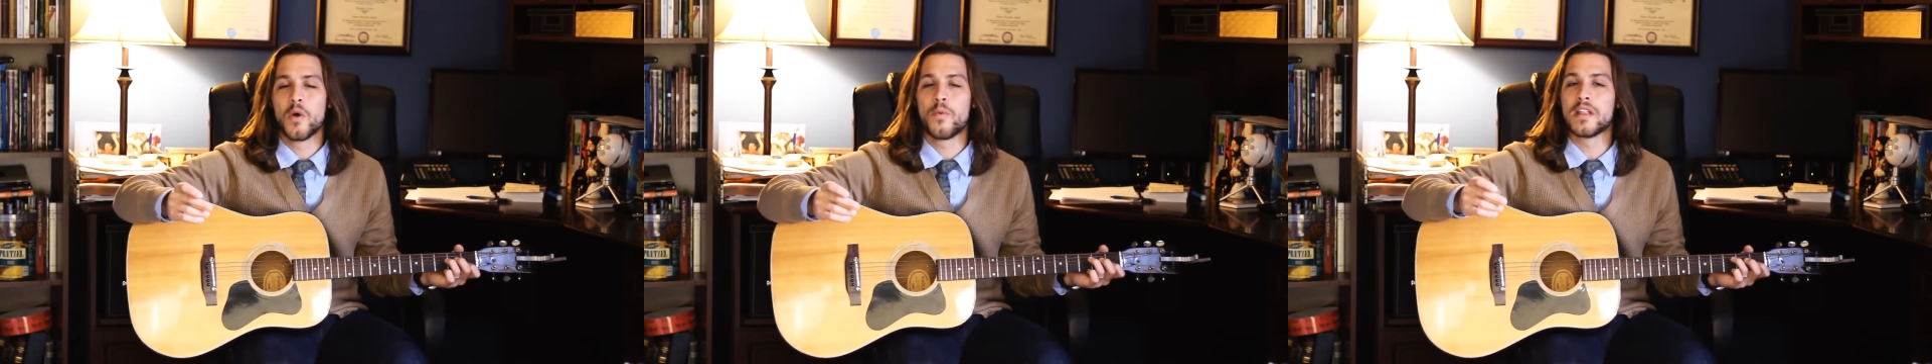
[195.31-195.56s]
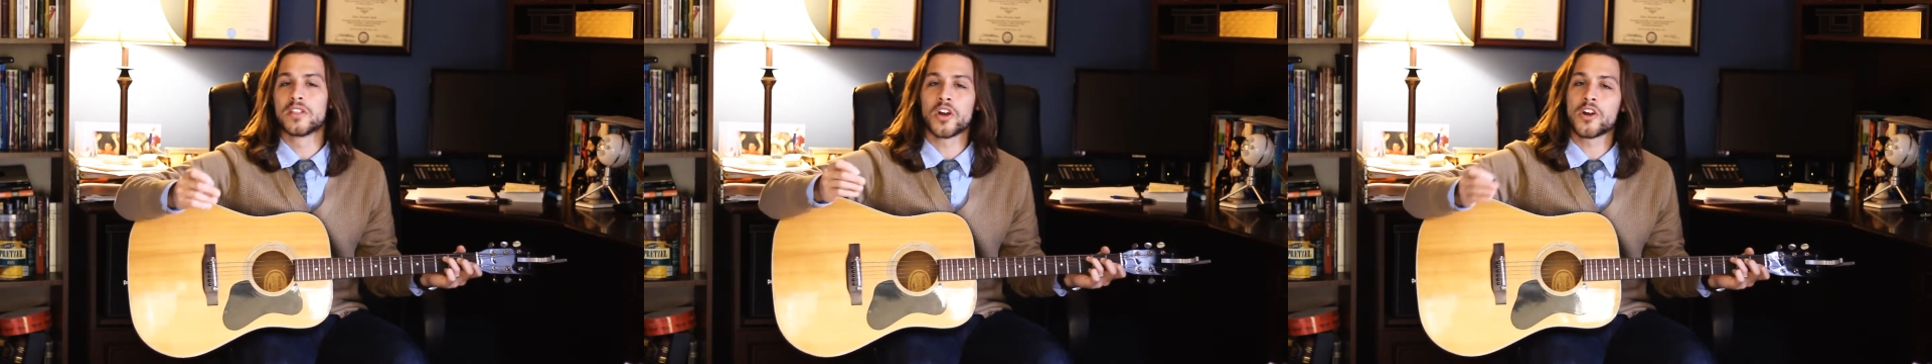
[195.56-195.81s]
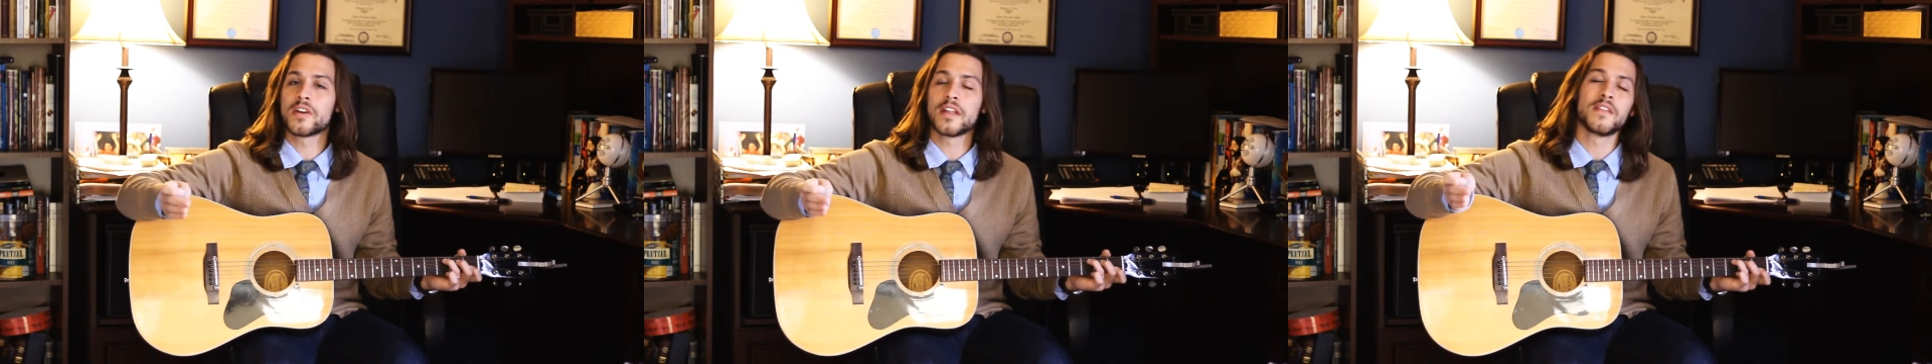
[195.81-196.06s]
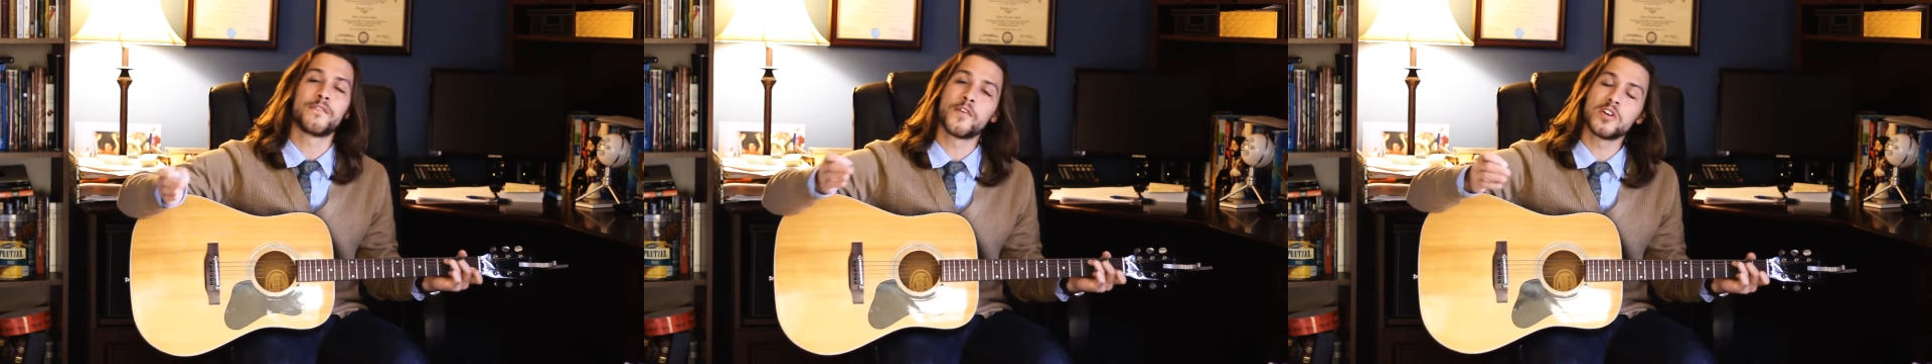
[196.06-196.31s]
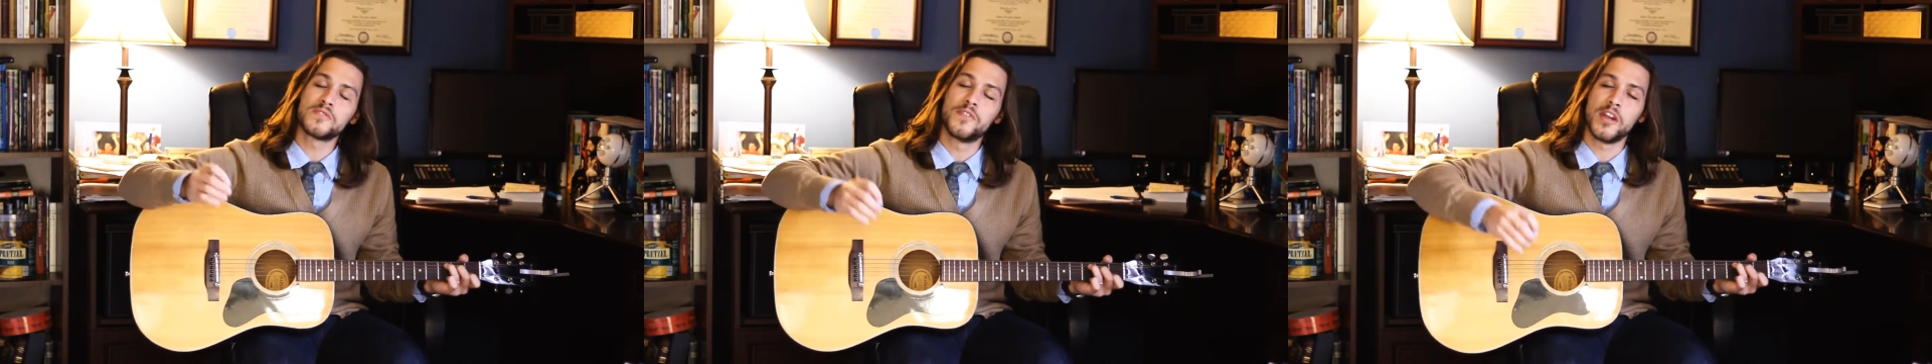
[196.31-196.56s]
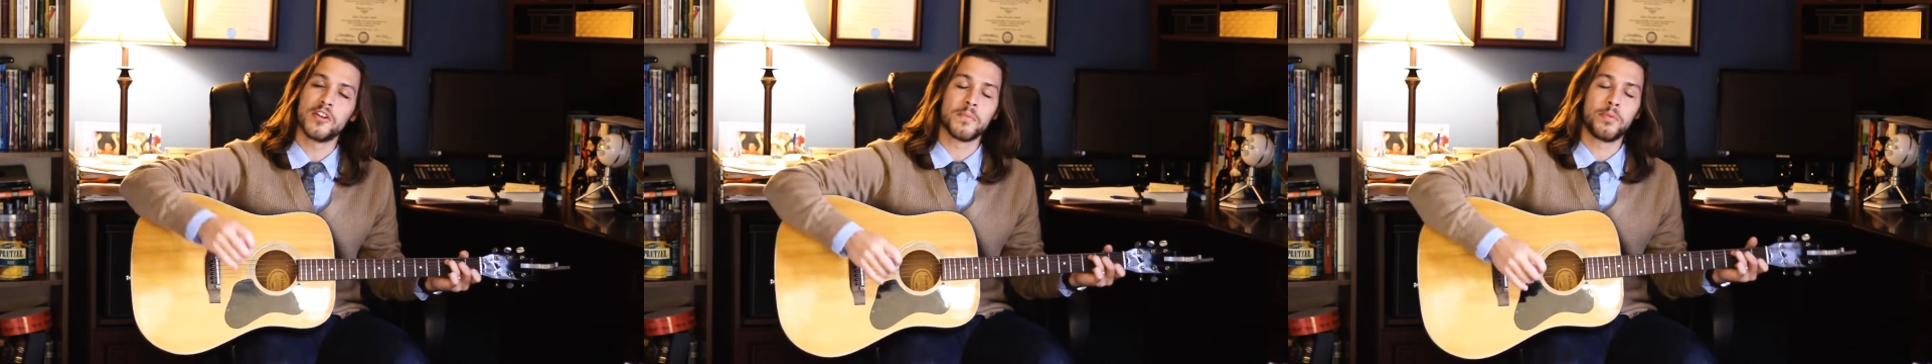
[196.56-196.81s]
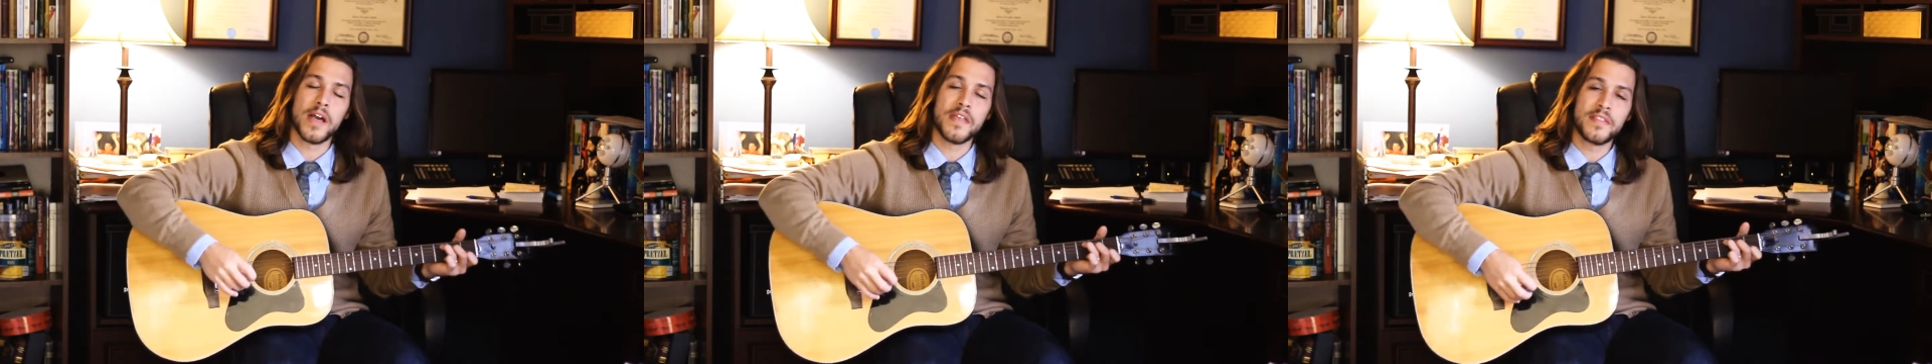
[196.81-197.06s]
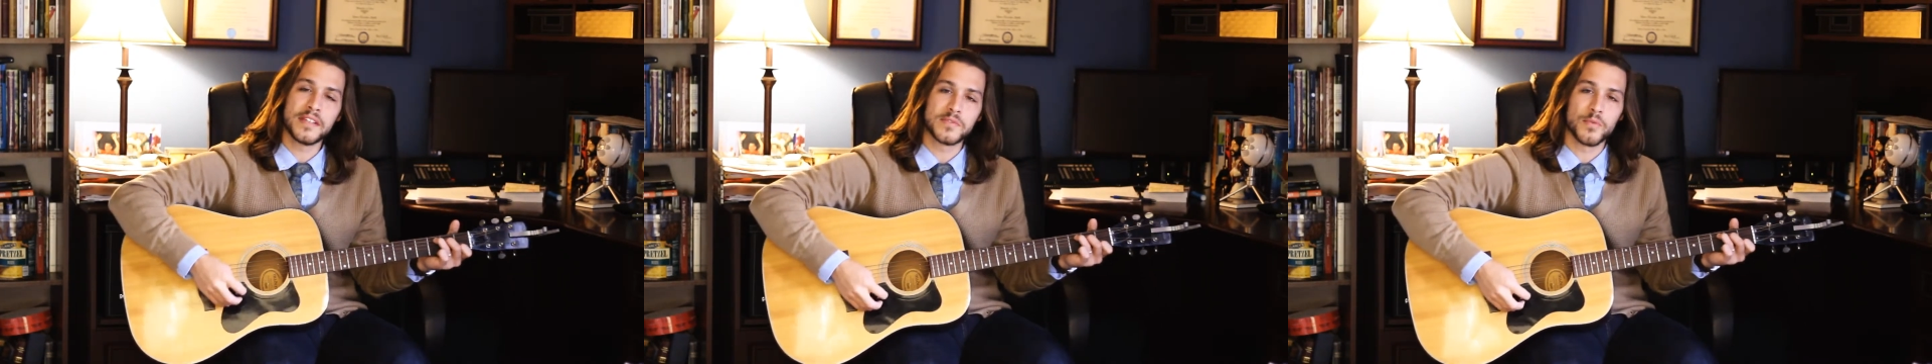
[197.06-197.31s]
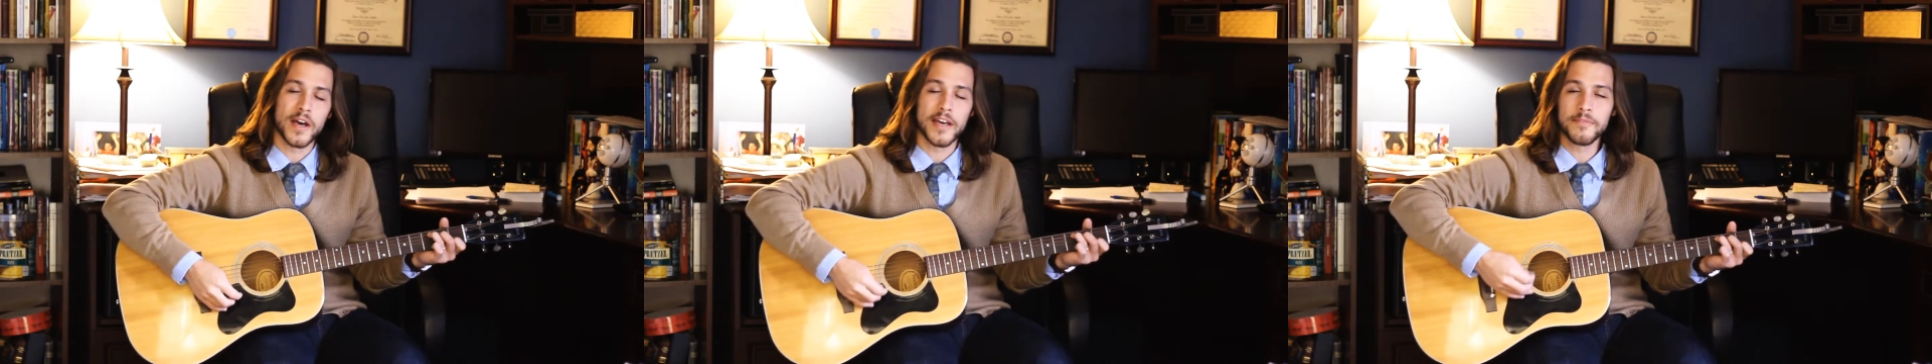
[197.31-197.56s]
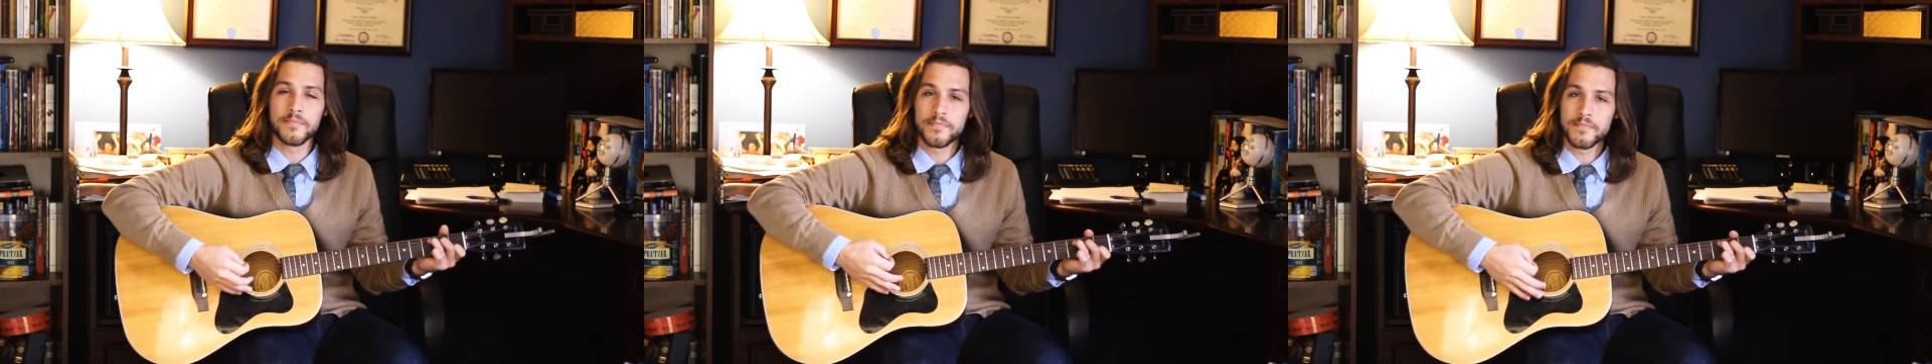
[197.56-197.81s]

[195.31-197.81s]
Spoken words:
We learned in the first video to play it this way,